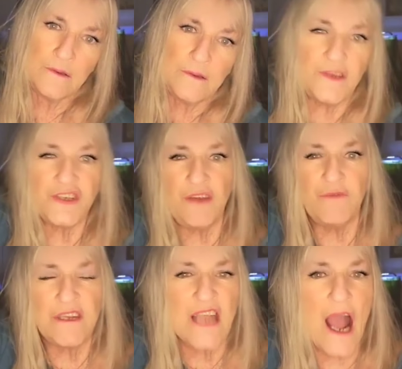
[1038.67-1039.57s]
And she
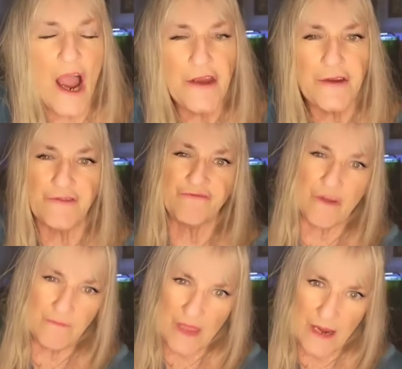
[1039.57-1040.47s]
retired
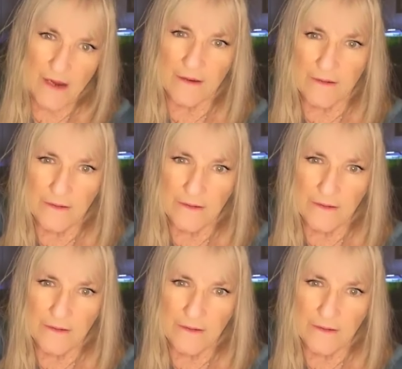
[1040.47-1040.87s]
from there.